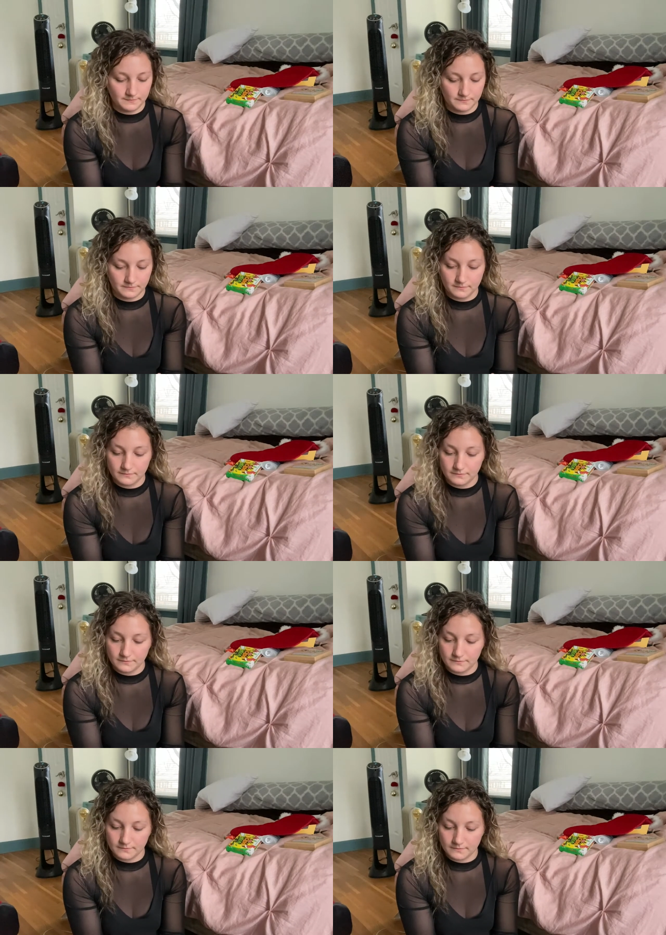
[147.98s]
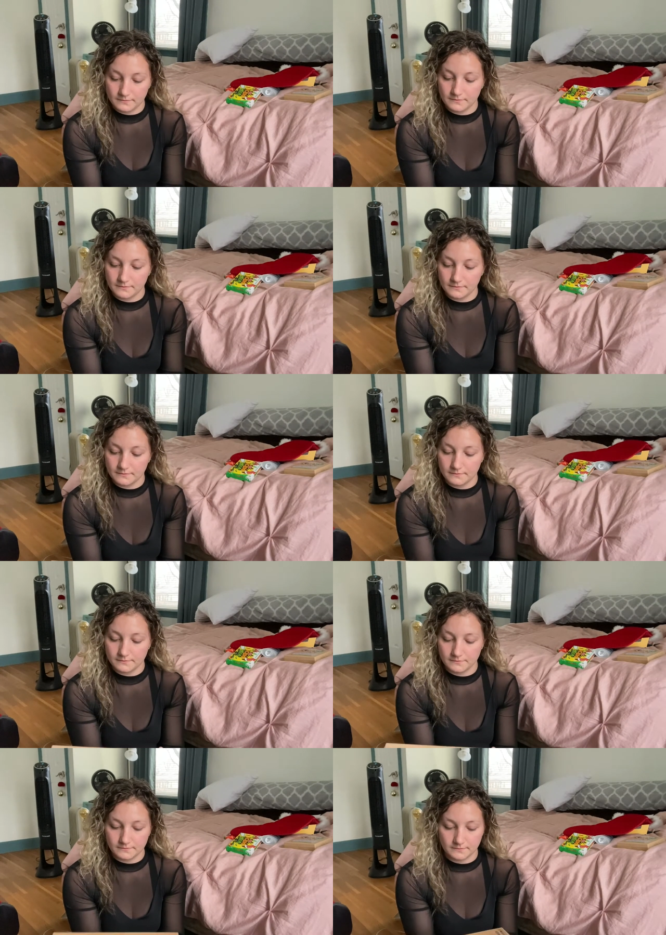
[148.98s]

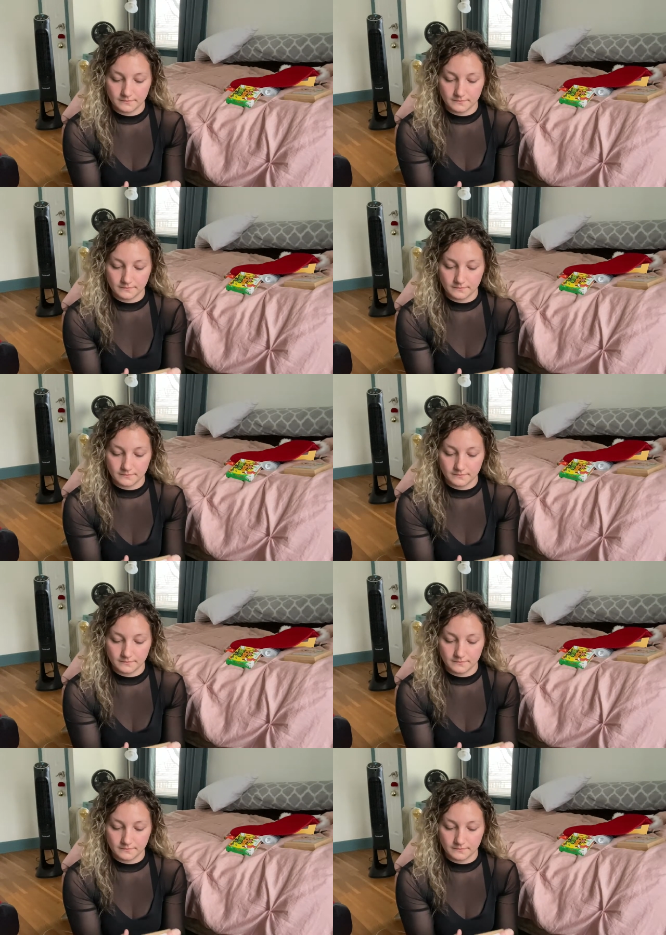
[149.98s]
(no one is talking)